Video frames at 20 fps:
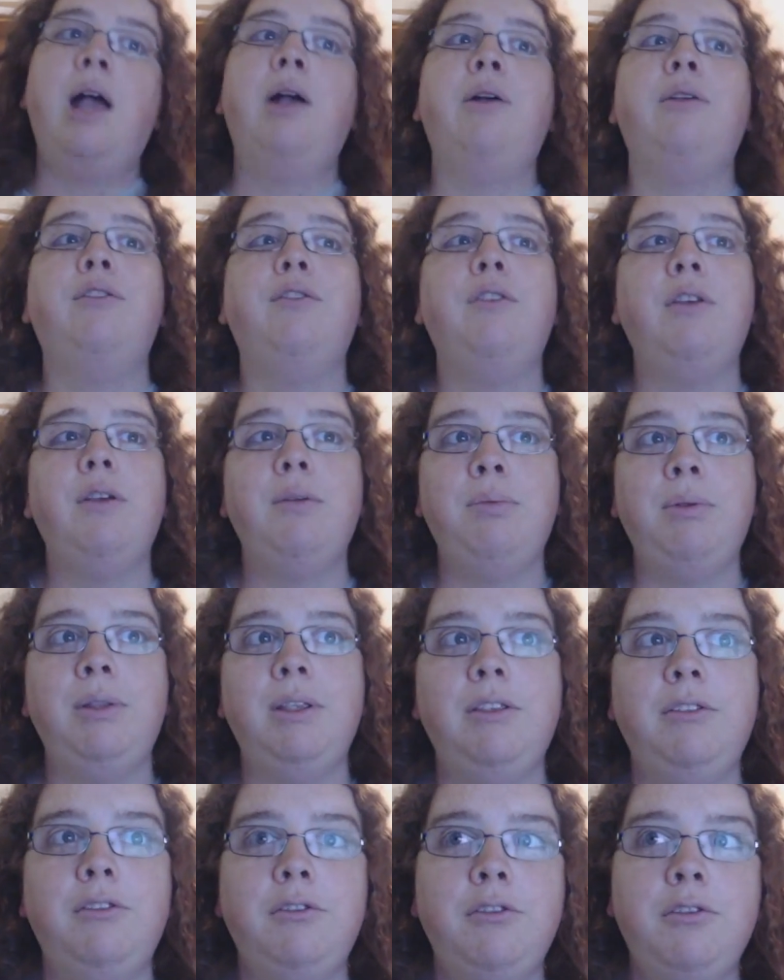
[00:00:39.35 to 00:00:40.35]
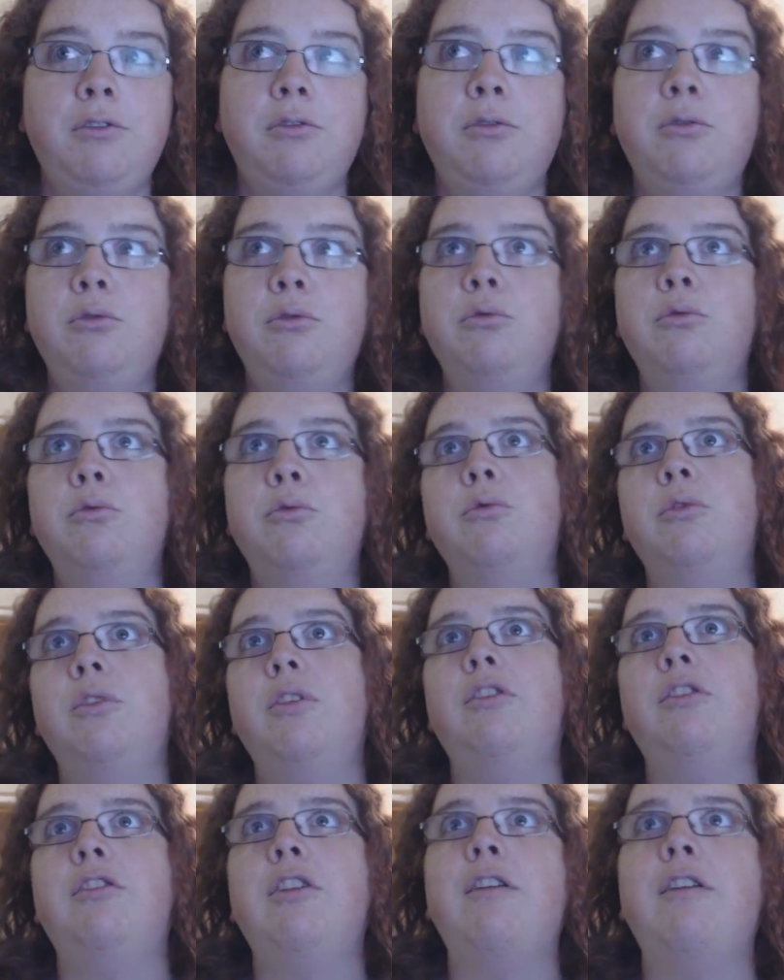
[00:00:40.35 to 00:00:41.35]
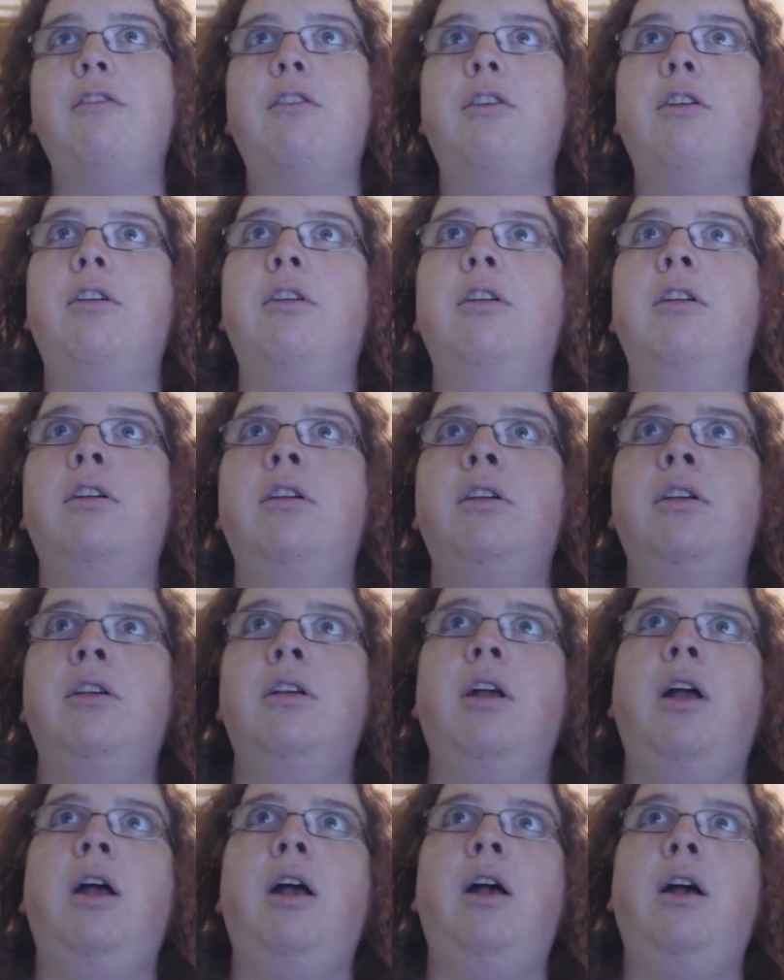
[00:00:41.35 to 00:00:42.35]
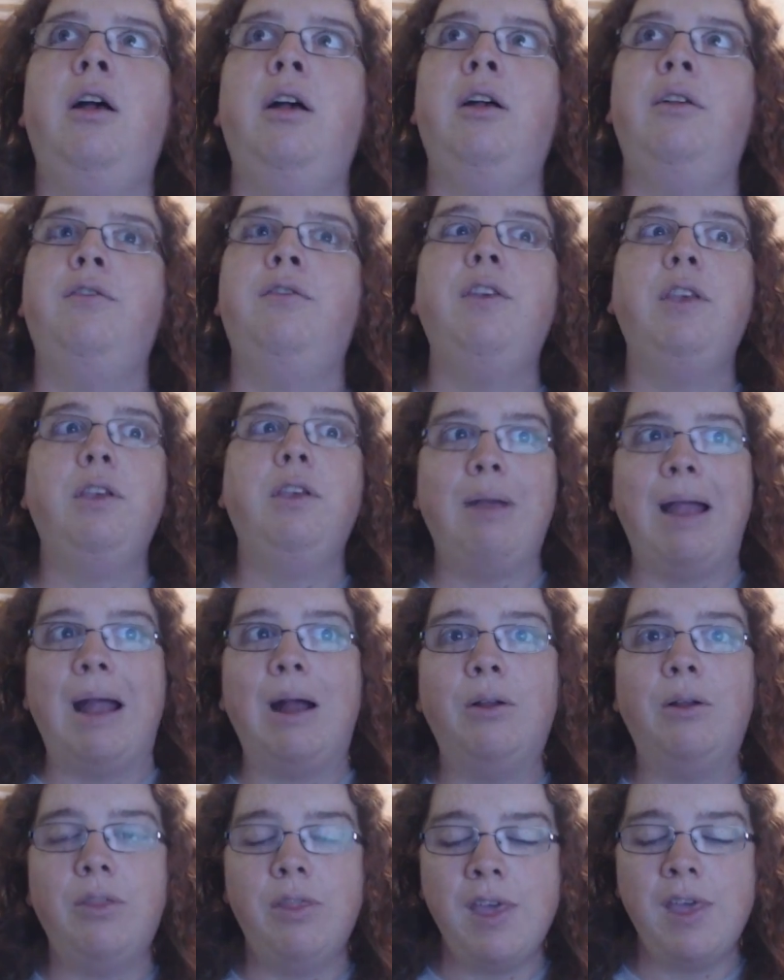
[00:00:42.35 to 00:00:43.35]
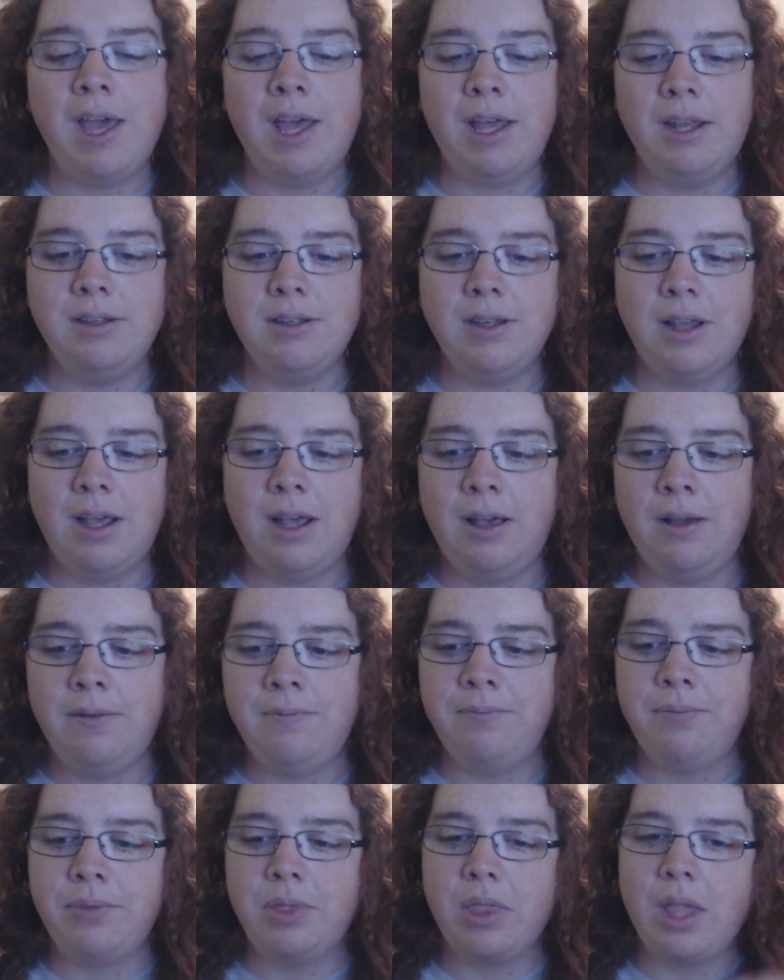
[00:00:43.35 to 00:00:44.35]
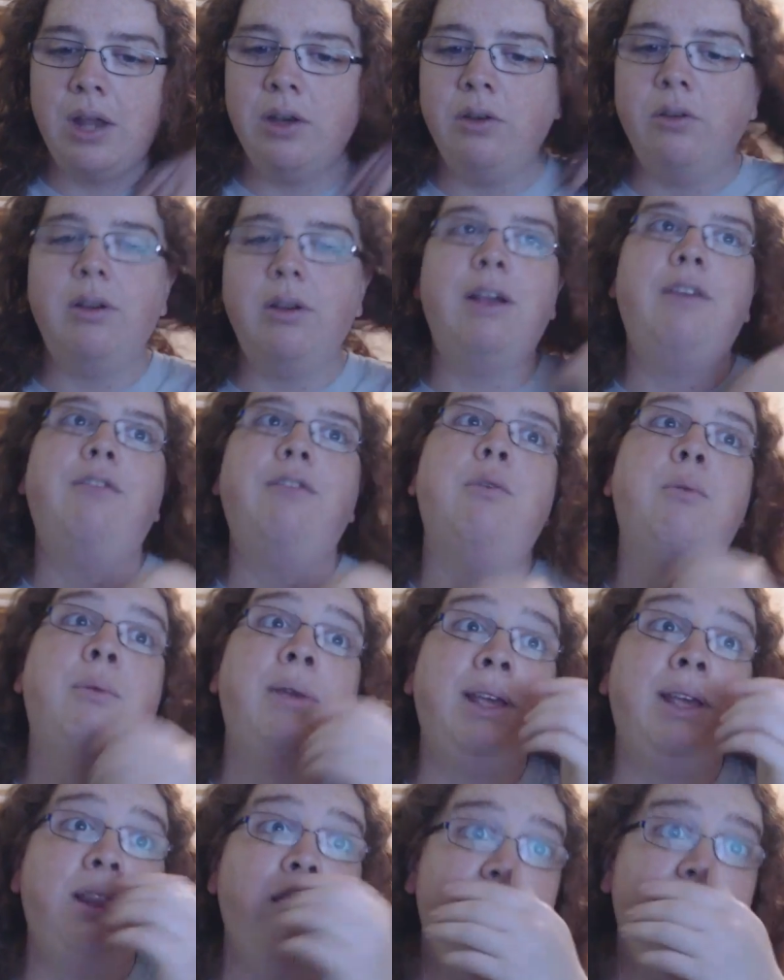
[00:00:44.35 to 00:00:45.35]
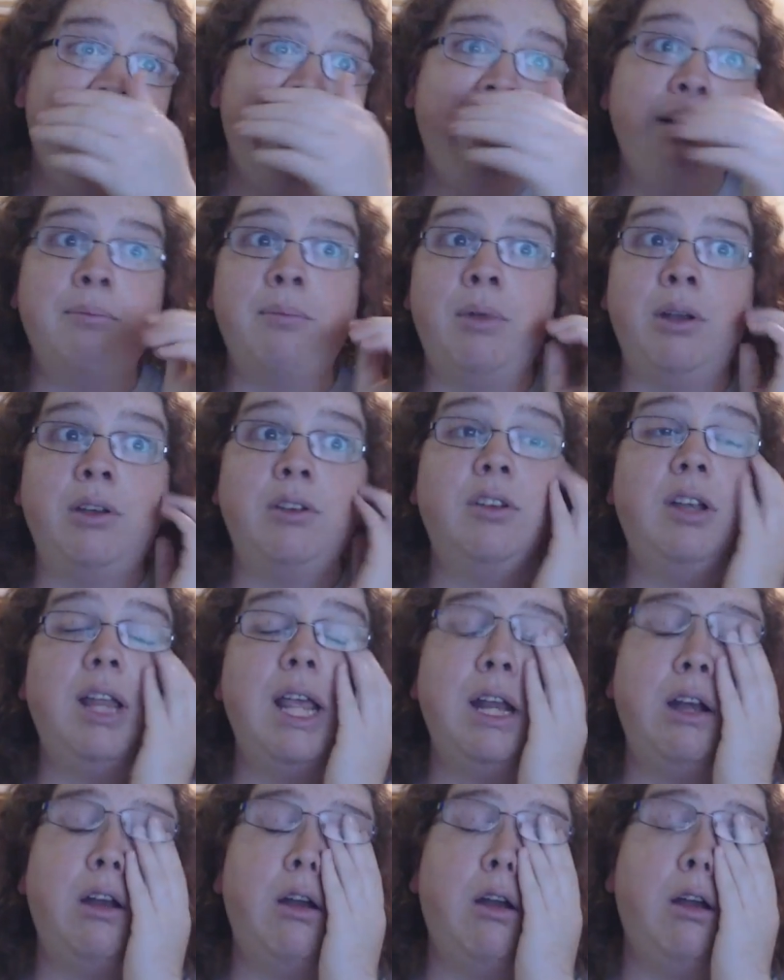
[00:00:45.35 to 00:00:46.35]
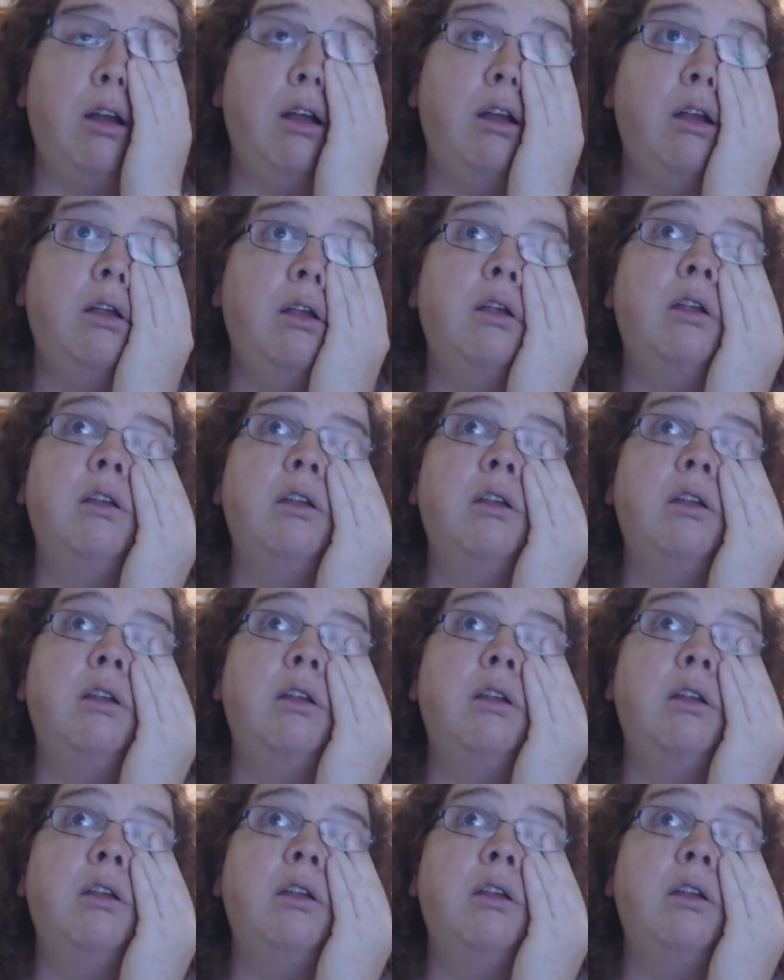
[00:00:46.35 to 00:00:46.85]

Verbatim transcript: I was very pleased to discover, uh, figure out that um, I don't have to wait that much later